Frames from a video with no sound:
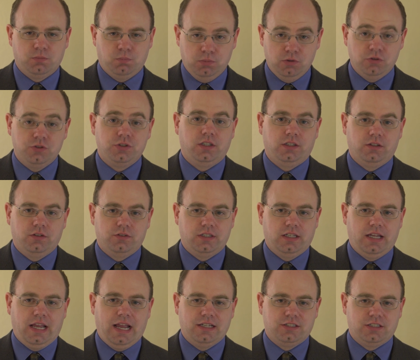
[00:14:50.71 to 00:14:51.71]
boosting those
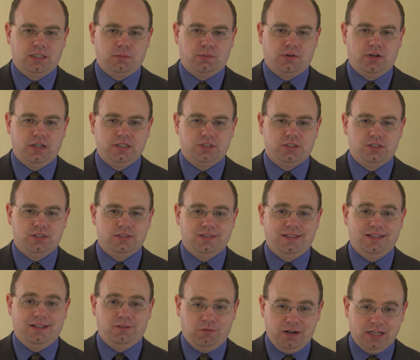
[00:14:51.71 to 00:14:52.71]
asset prices
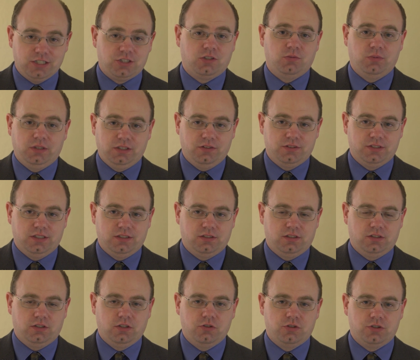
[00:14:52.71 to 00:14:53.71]
and then rescuing those
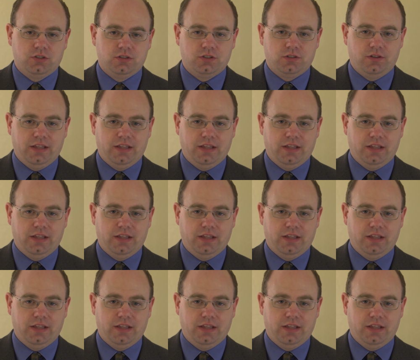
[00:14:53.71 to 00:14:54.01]
institutions.